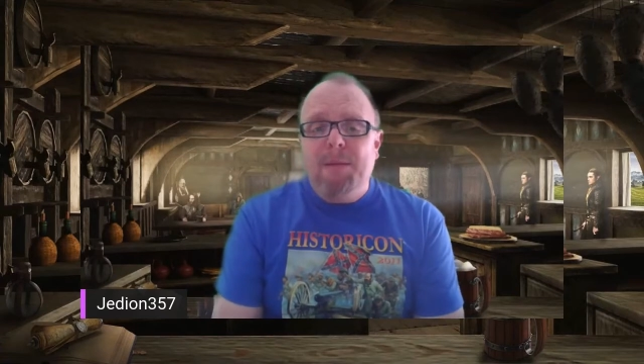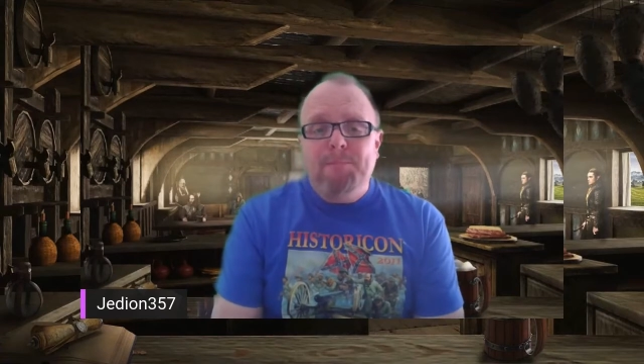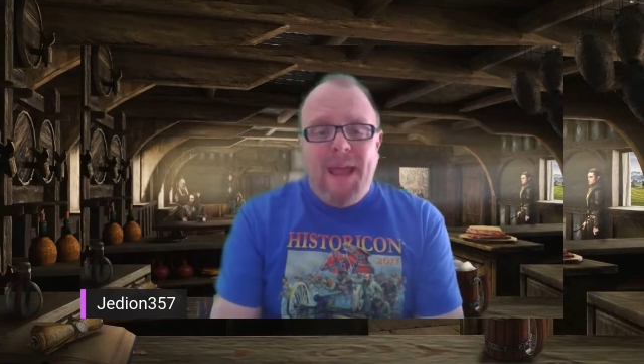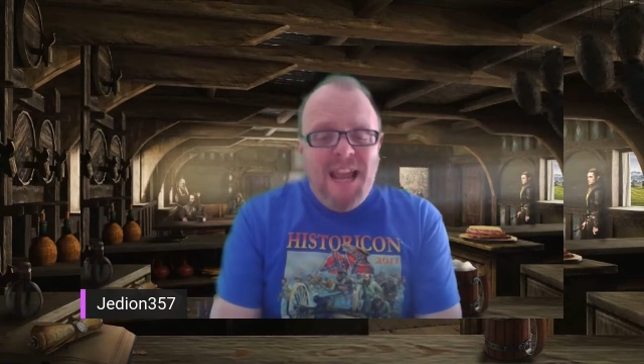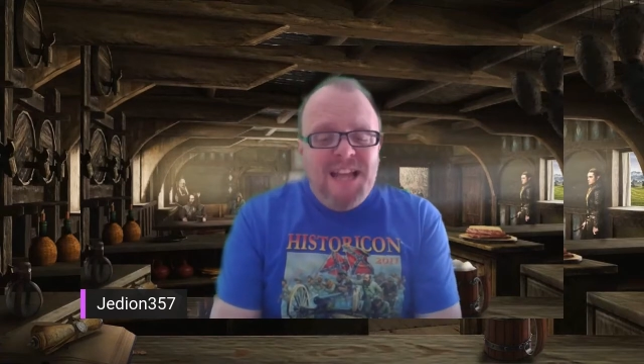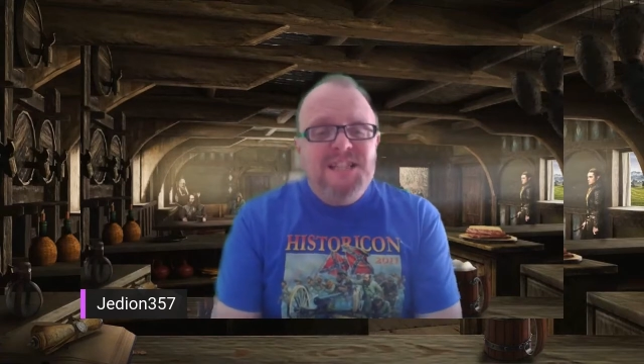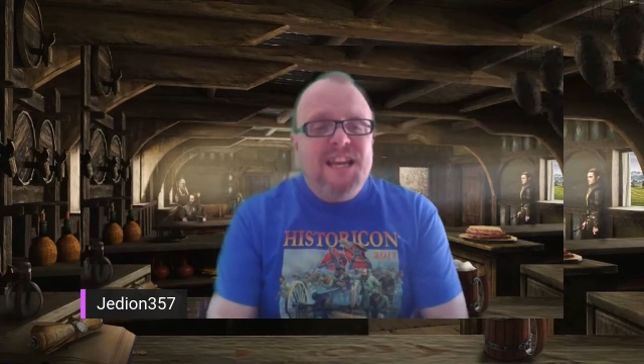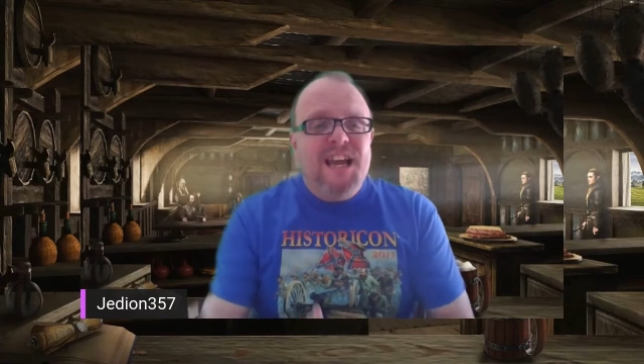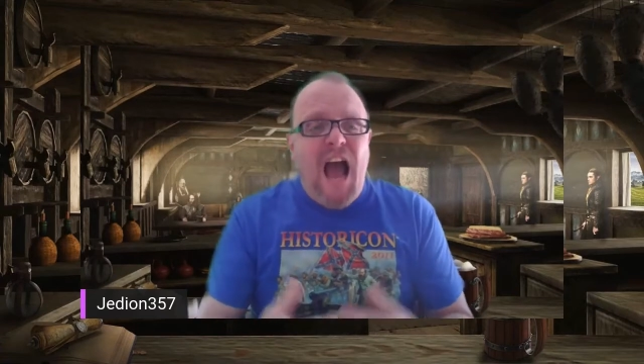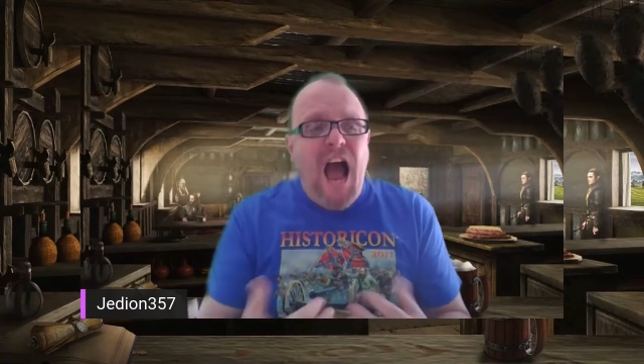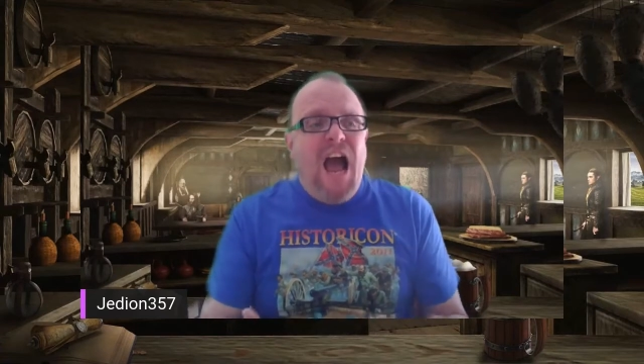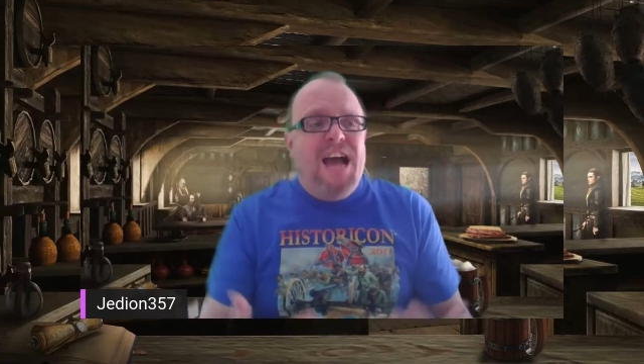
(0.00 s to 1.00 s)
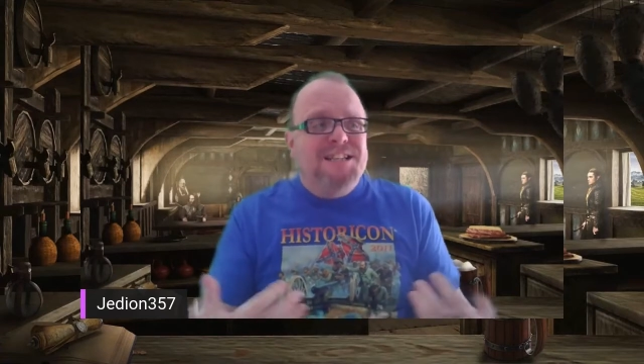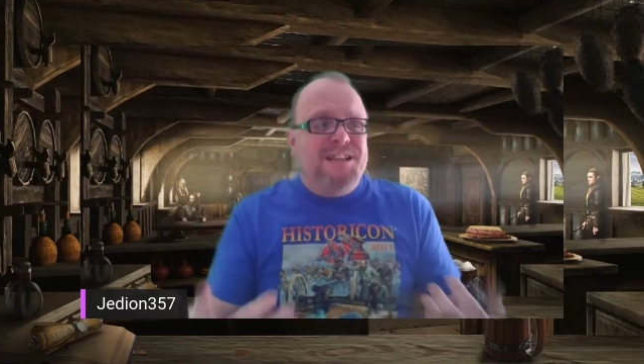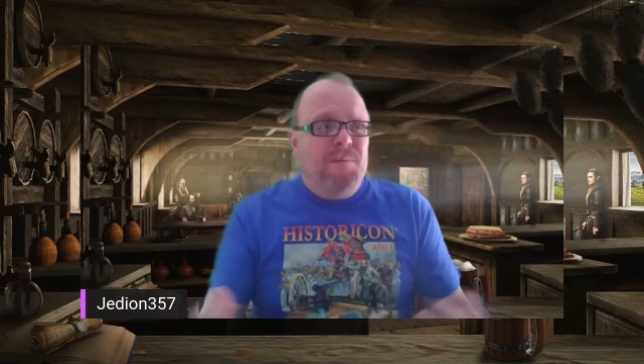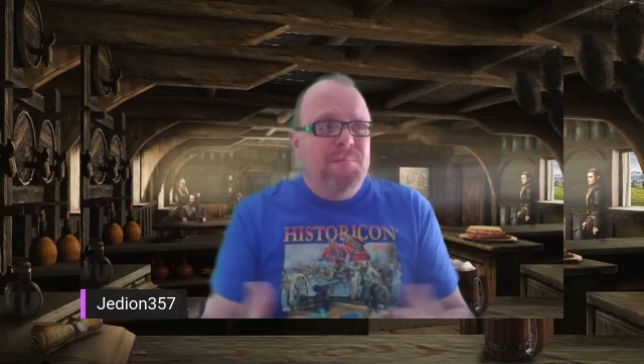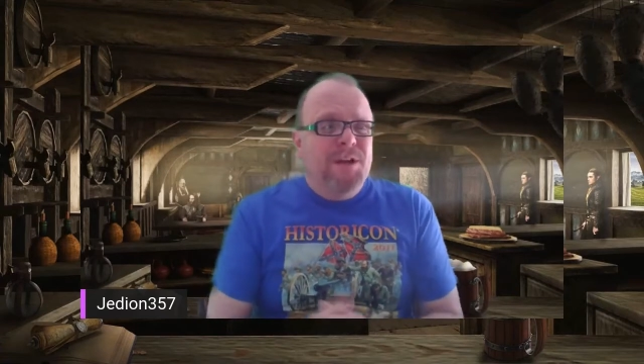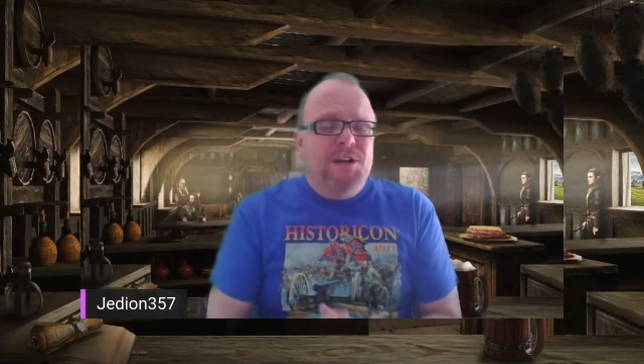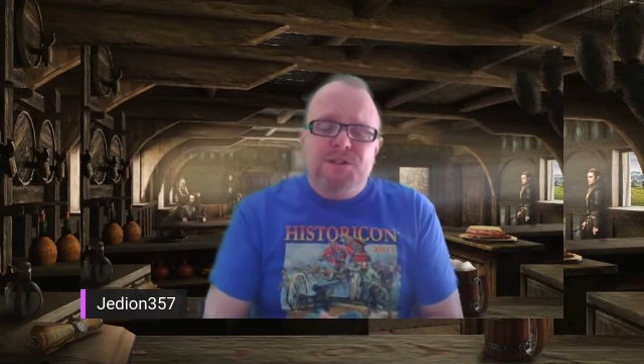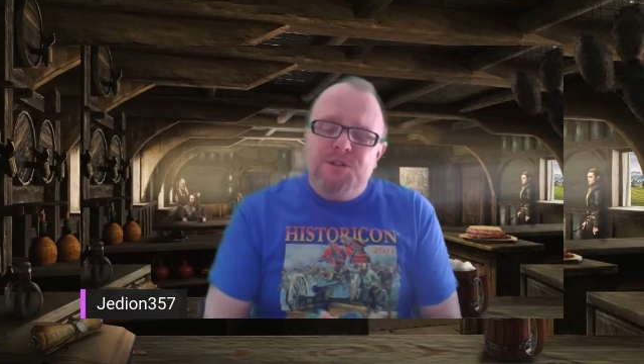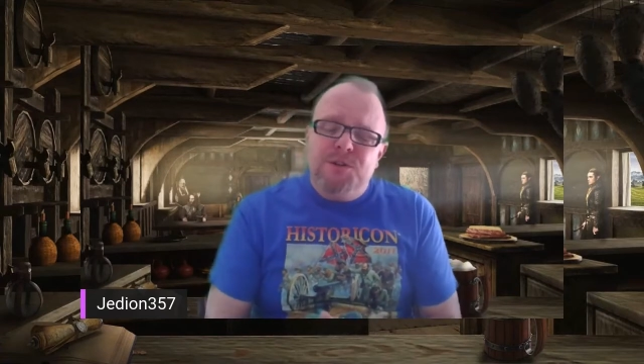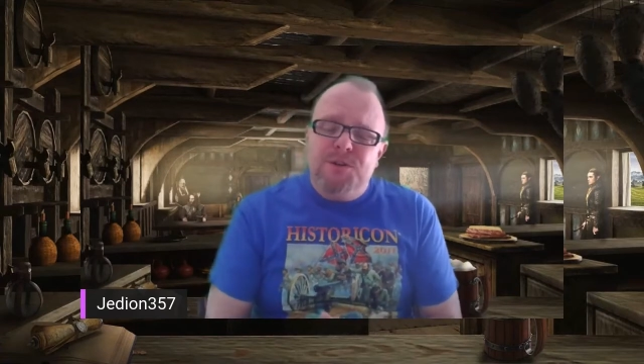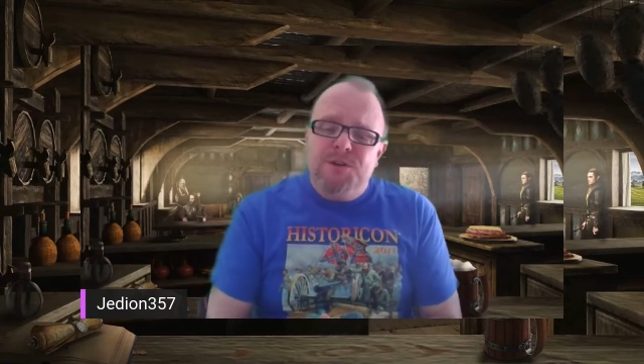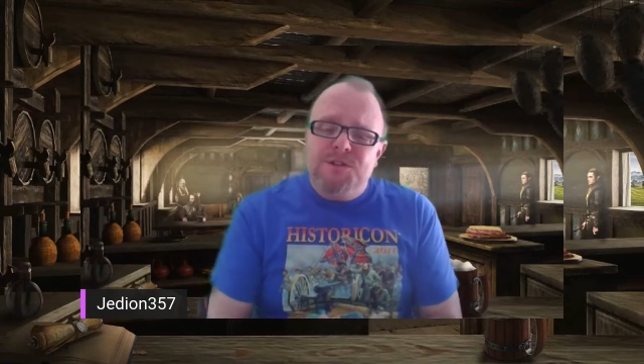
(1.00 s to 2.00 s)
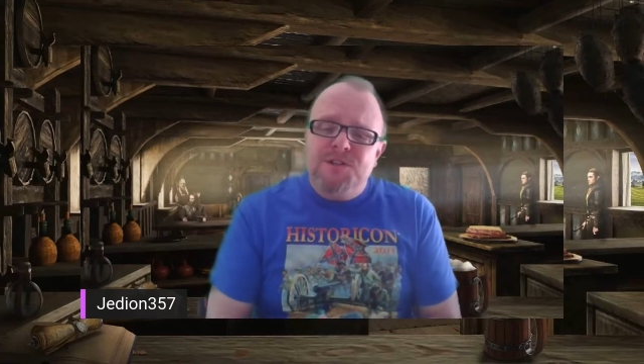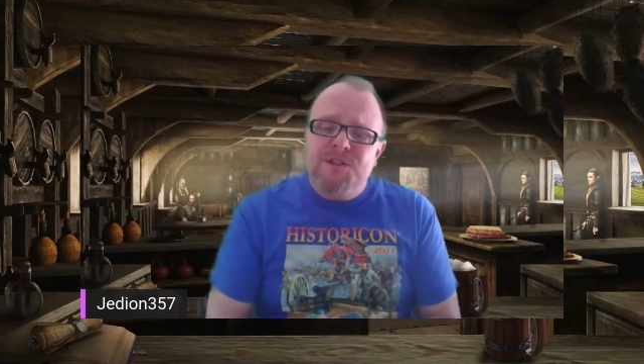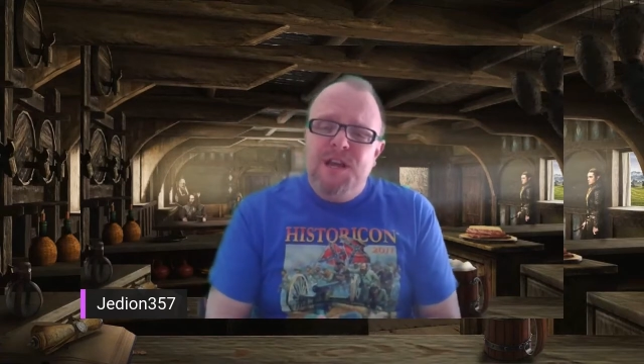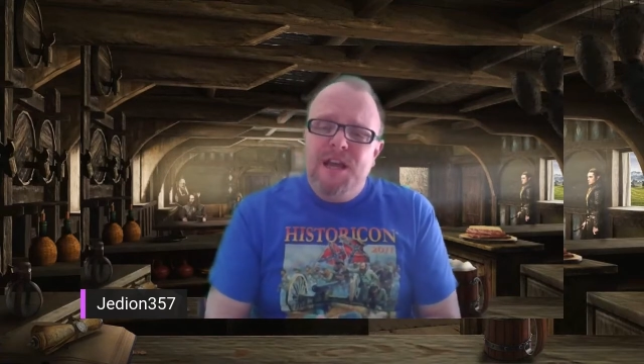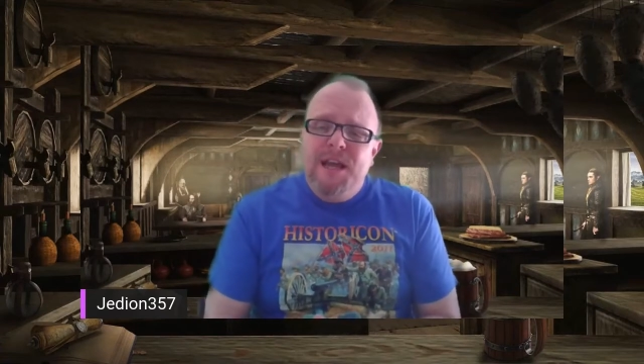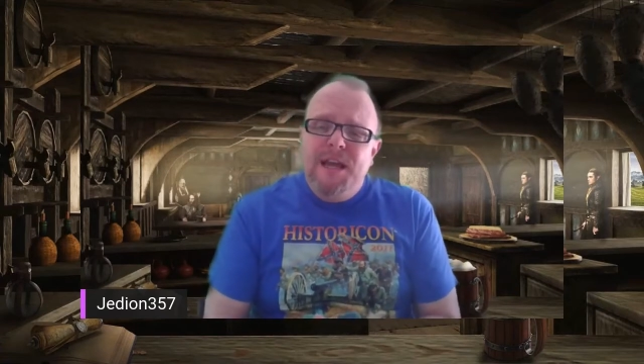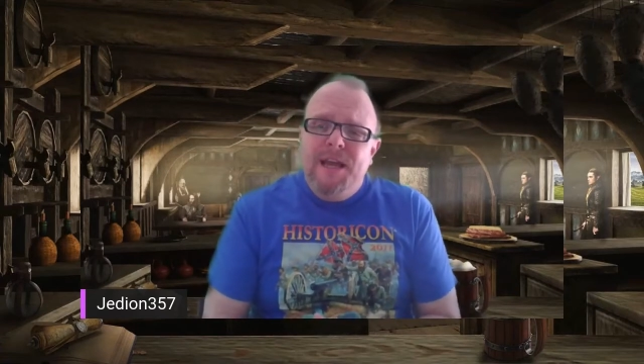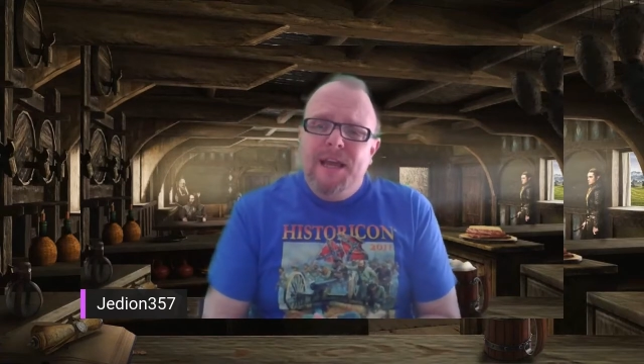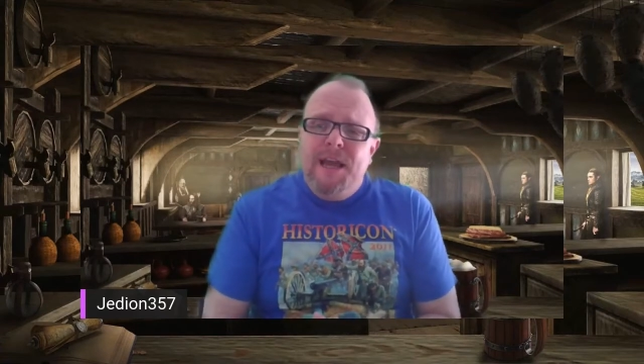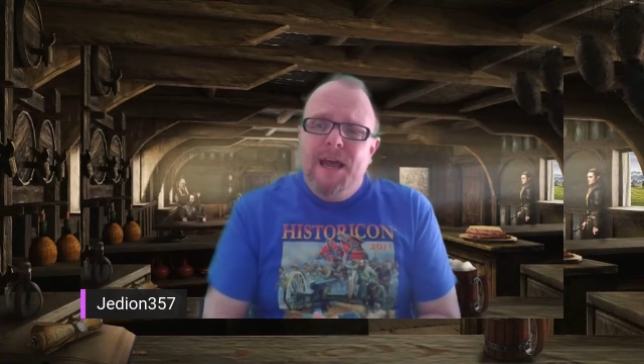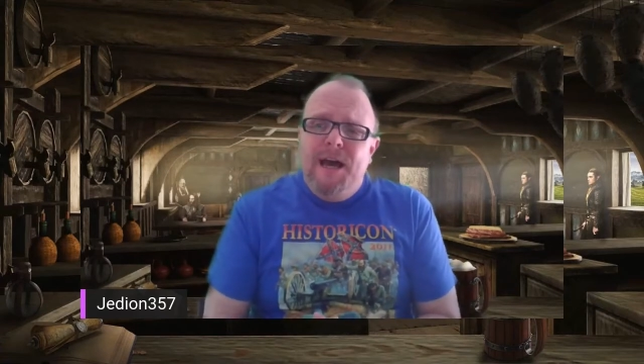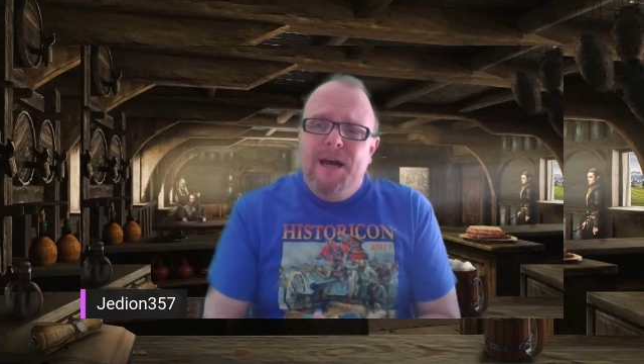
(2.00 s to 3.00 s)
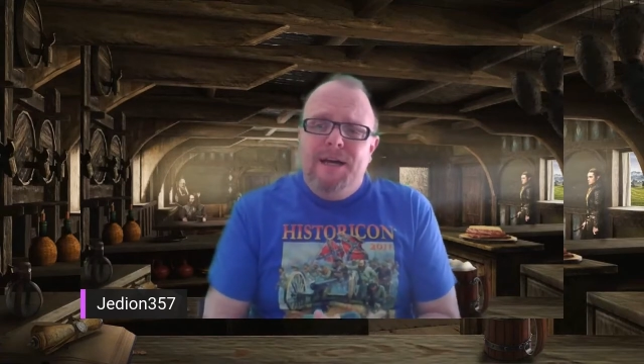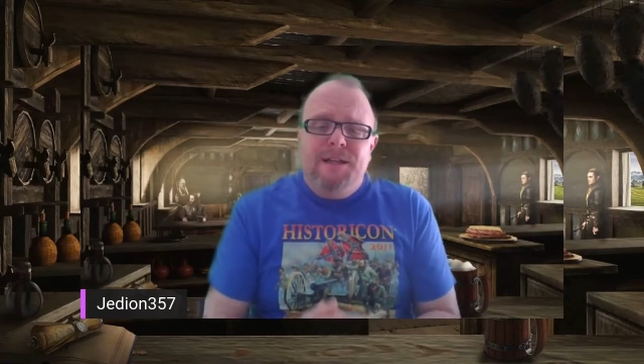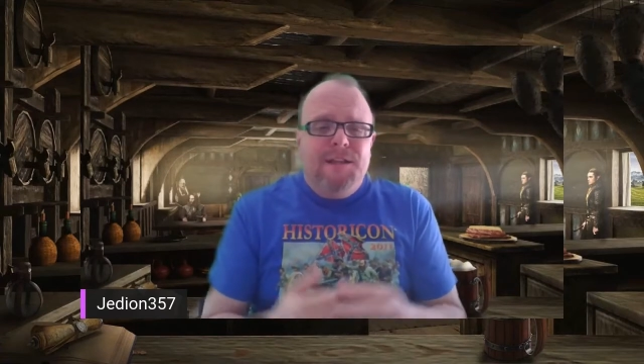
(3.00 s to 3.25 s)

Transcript: painting eyes on miniatures uh,